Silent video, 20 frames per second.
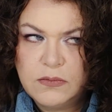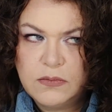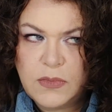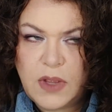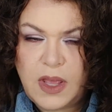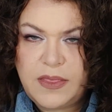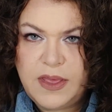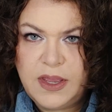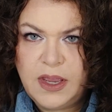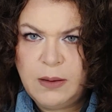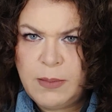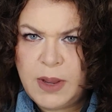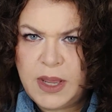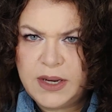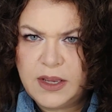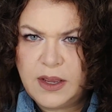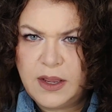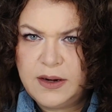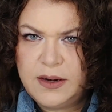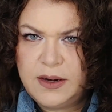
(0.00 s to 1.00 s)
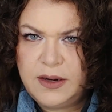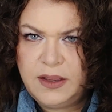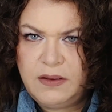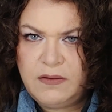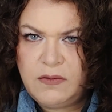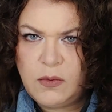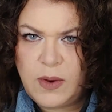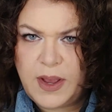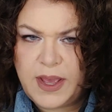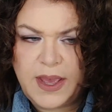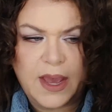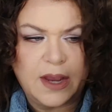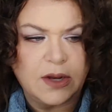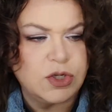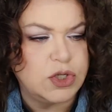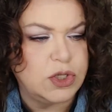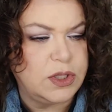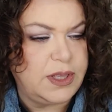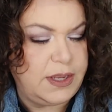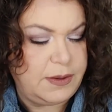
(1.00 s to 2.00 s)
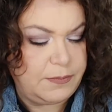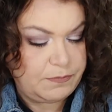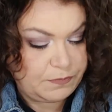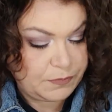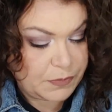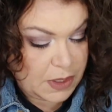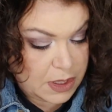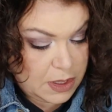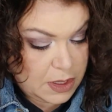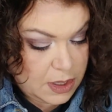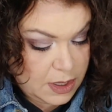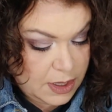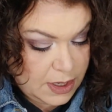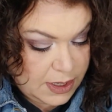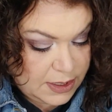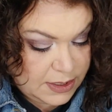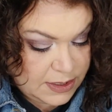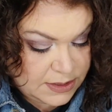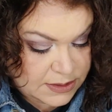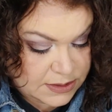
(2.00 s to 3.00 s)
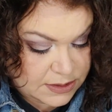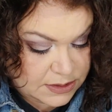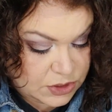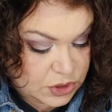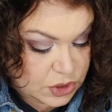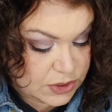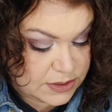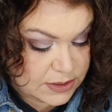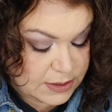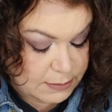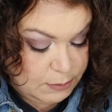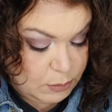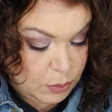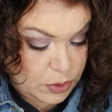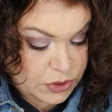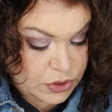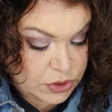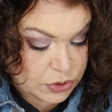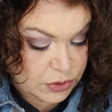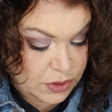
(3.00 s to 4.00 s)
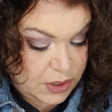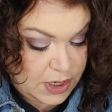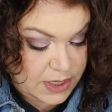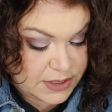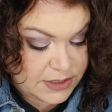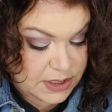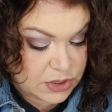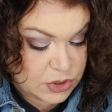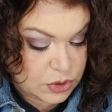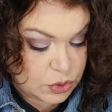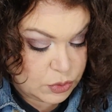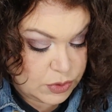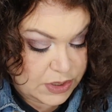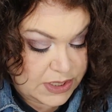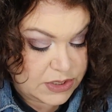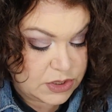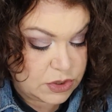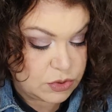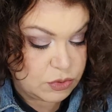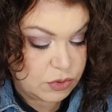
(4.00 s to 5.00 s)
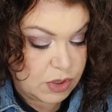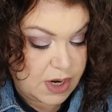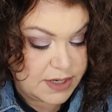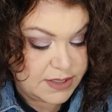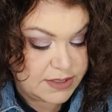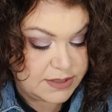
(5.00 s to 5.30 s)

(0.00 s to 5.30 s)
I think I might have got it in a giveaway, actually. And it's just moisturize and treat dry